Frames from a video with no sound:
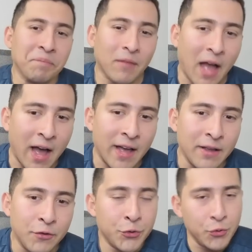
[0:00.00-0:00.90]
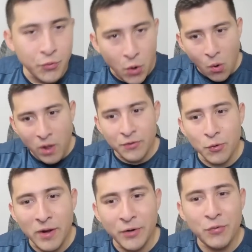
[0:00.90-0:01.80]
I do go and
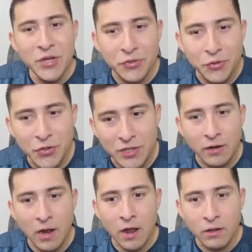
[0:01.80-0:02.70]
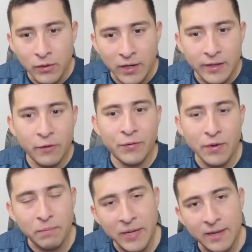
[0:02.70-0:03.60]
do my research. I look at different
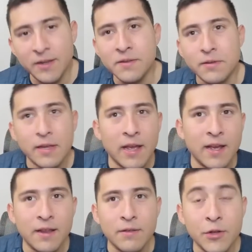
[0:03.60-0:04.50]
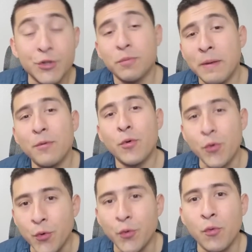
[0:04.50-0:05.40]
opinions, and there's people
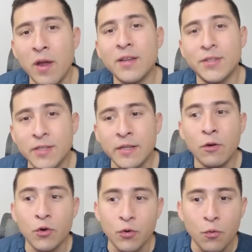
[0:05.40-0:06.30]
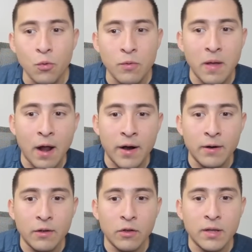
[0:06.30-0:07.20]
who want to see or
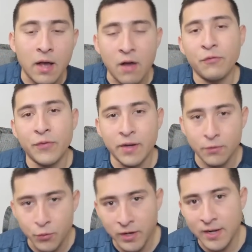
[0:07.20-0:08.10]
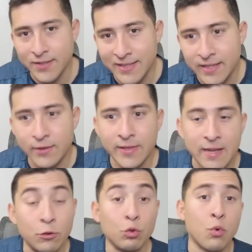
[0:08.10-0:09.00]
are confident we're going to see
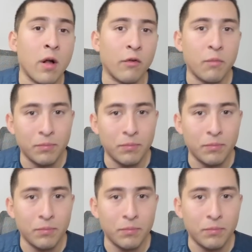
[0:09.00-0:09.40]
10-12,000